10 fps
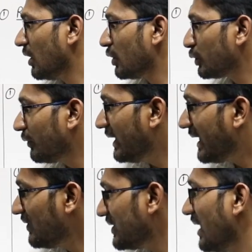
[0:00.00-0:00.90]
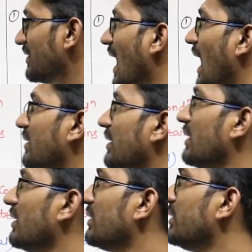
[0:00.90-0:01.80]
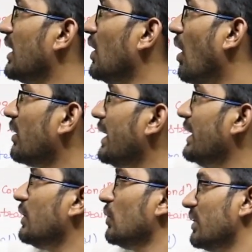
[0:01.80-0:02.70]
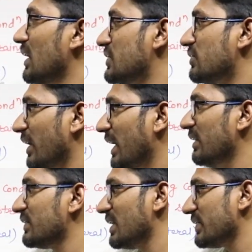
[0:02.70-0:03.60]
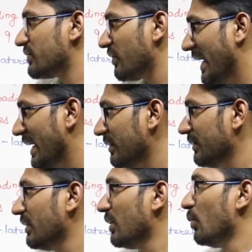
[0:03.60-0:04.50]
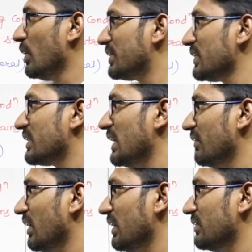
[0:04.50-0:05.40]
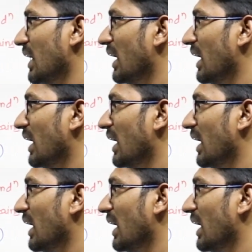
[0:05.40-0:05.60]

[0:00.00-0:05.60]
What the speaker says: So we can say that the longitudinal strain is the strain which is given in the